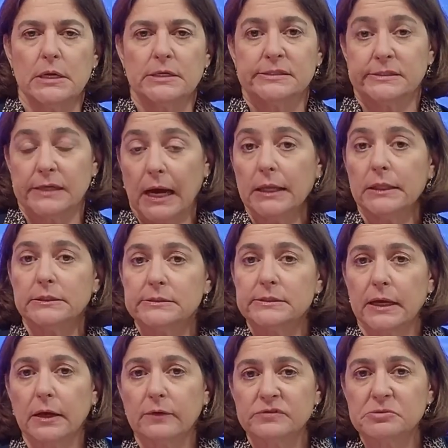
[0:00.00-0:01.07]

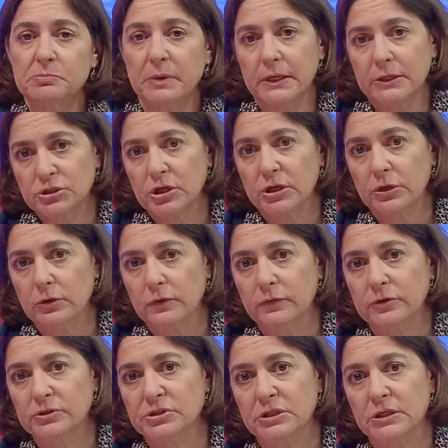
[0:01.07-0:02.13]
silencing of speech at
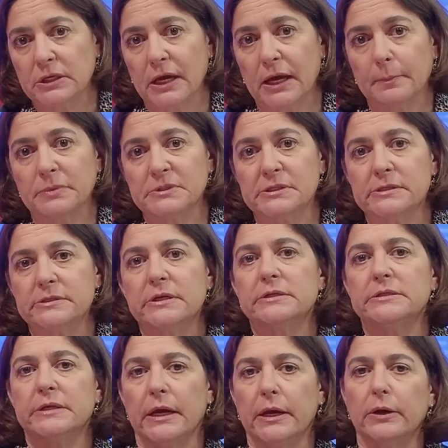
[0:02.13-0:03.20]
university campuses
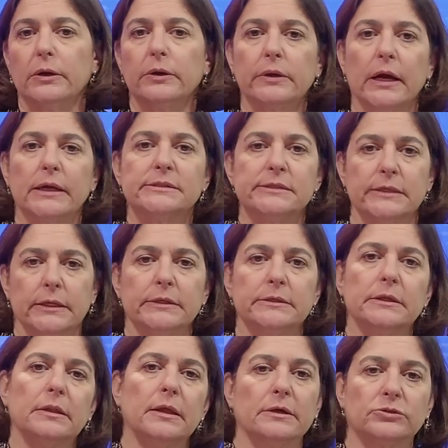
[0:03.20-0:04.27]
and terrorizing
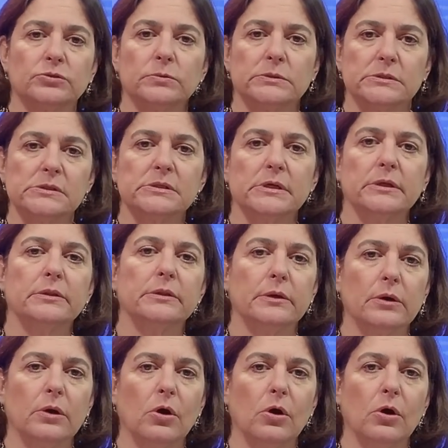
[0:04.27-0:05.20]
intellectuals in their